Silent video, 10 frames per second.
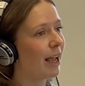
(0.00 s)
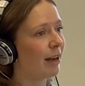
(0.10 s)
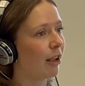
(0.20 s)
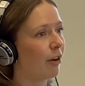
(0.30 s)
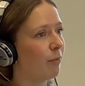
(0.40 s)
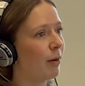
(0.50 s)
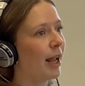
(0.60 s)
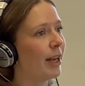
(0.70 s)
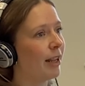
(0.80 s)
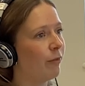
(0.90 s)
and kind of
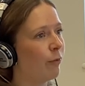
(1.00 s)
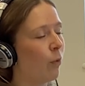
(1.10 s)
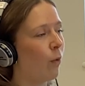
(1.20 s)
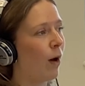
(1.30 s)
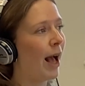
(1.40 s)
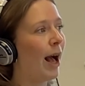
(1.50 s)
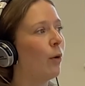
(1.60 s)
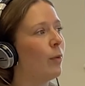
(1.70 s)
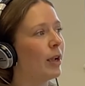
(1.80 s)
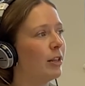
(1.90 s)
planning for
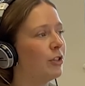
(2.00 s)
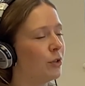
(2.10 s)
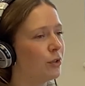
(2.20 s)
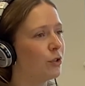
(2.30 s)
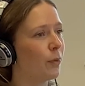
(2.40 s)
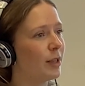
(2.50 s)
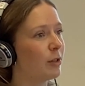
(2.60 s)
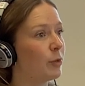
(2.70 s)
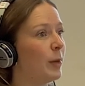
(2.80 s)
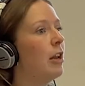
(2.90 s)
how we're going to do stories,
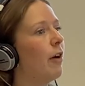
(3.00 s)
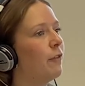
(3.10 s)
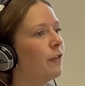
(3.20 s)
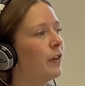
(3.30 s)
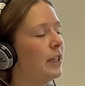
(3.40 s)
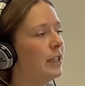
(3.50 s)
because we love